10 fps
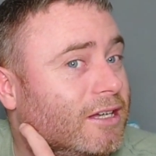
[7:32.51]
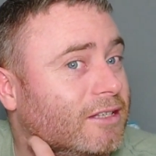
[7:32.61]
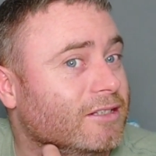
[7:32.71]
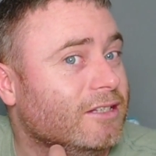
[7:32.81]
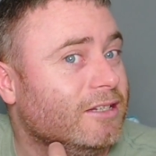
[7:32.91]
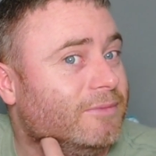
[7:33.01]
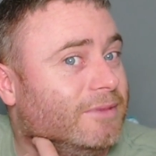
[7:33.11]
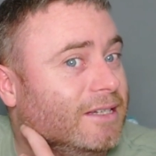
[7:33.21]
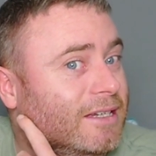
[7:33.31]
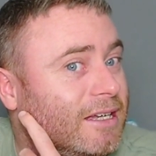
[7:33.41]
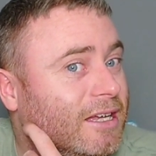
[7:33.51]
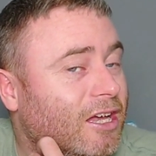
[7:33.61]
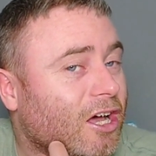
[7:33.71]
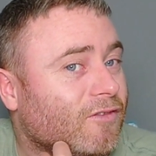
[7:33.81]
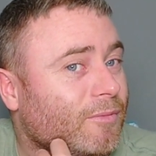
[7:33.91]
and
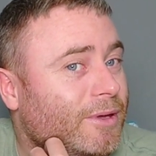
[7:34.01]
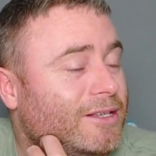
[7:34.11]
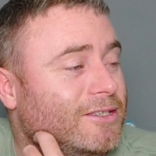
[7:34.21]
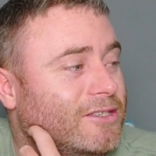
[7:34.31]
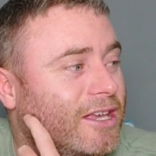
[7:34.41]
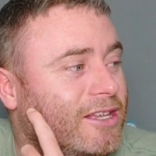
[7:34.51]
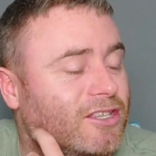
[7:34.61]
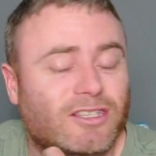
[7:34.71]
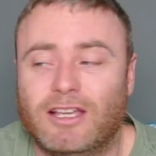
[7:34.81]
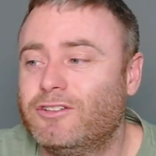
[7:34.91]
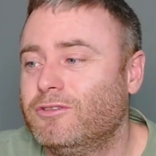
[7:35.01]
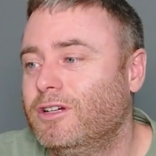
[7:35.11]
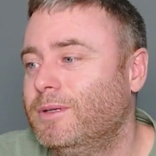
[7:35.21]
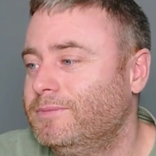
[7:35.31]
other mixers, etc.